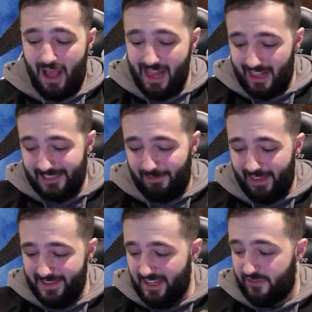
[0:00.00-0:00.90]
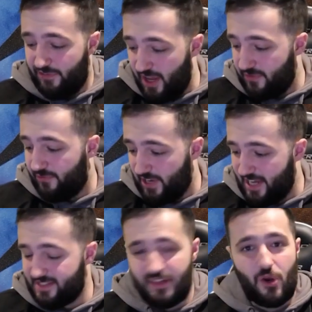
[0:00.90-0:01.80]
I like to play this deck fun,
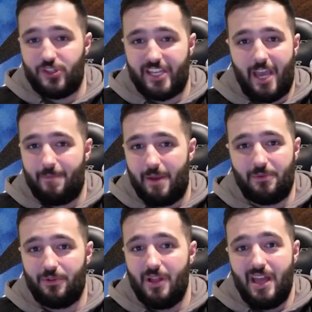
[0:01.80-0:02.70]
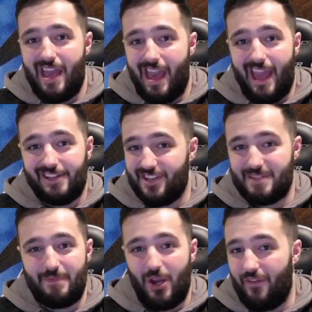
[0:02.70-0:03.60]
fast, and OTK people, and
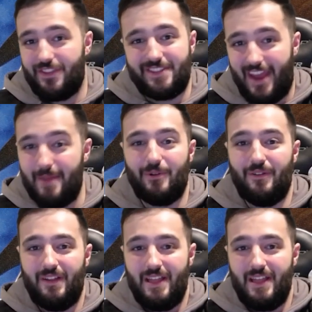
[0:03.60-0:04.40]
just be off the table.